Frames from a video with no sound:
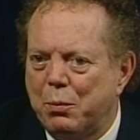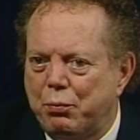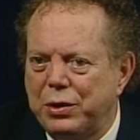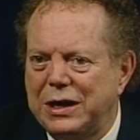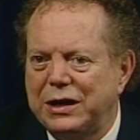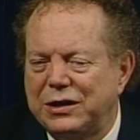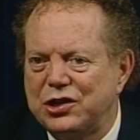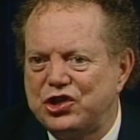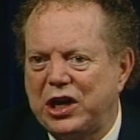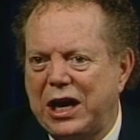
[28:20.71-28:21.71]
to bring
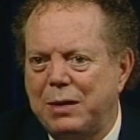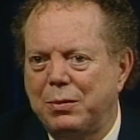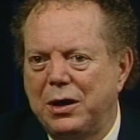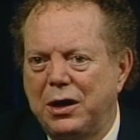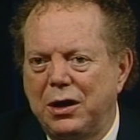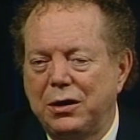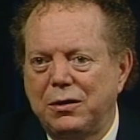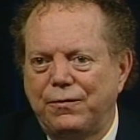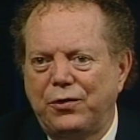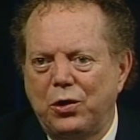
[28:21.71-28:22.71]
it to shape,
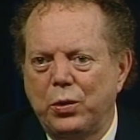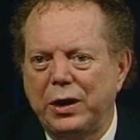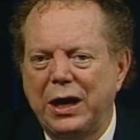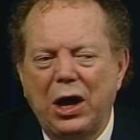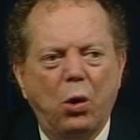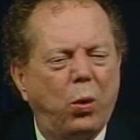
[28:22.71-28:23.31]
to forward?